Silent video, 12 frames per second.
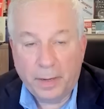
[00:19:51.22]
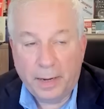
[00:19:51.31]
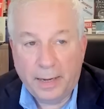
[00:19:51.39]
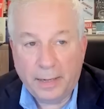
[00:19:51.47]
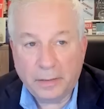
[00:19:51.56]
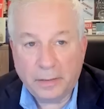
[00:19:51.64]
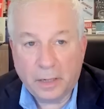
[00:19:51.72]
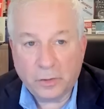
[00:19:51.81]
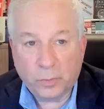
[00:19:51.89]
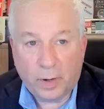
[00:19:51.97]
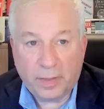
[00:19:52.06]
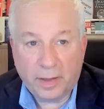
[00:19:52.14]
So
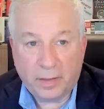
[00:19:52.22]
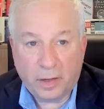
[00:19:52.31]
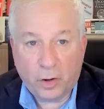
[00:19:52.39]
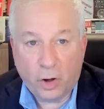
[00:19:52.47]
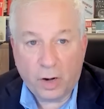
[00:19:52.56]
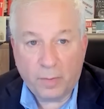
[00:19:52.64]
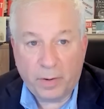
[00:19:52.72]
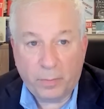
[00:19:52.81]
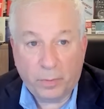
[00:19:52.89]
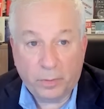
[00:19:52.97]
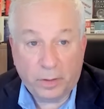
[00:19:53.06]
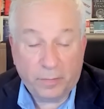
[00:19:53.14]
I think the economy
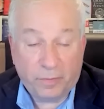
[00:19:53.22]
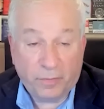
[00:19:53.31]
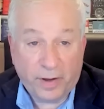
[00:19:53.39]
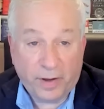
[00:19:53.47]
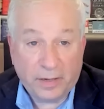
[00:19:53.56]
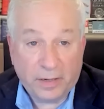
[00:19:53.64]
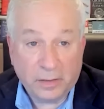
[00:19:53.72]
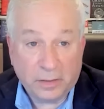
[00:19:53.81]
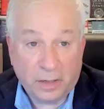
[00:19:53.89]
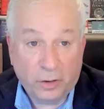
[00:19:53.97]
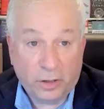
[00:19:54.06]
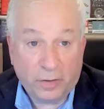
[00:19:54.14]
will, if the Fed does
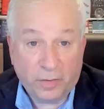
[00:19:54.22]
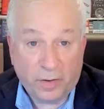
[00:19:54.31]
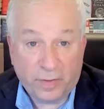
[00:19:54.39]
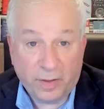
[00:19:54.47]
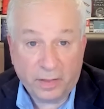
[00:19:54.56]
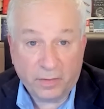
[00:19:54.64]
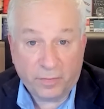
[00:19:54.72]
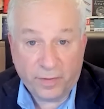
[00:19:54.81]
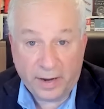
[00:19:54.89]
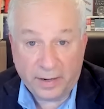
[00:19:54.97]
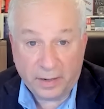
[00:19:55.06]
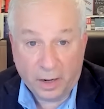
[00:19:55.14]
look at, I think the
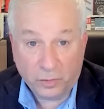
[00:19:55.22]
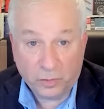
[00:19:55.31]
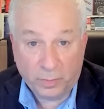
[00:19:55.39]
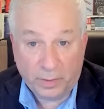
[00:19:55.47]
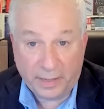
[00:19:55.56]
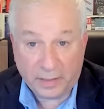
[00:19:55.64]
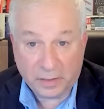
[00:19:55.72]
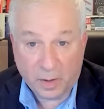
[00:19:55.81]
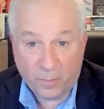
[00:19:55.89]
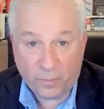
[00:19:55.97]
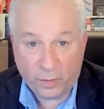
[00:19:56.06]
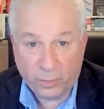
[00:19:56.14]
Fed ultimately gets
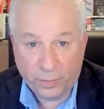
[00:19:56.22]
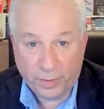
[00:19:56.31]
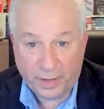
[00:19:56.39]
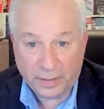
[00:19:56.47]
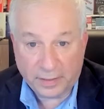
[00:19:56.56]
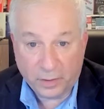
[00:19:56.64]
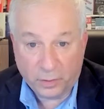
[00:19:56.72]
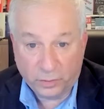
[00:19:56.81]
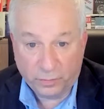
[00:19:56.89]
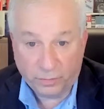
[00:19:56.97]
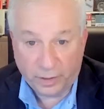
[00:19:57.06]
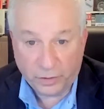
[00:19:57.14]
comfortable that it's killed
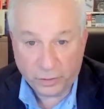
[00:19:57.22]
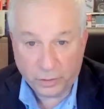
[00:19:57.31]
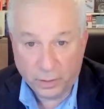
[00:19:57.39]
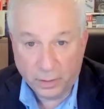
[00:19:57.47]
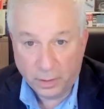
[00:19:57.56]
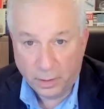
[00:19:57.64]
inflation.